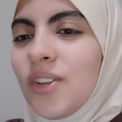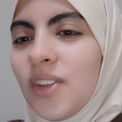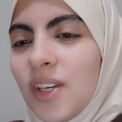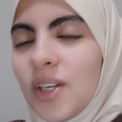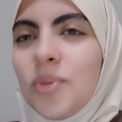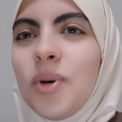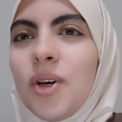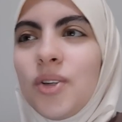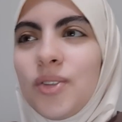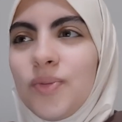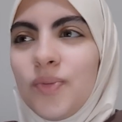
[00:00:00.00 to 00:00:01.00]
think about
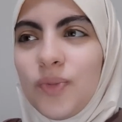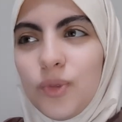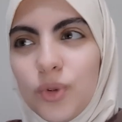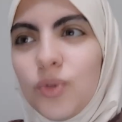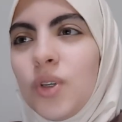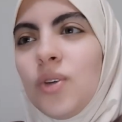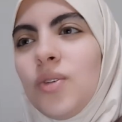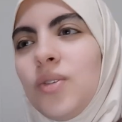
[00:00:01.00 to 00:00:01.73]
it, for real.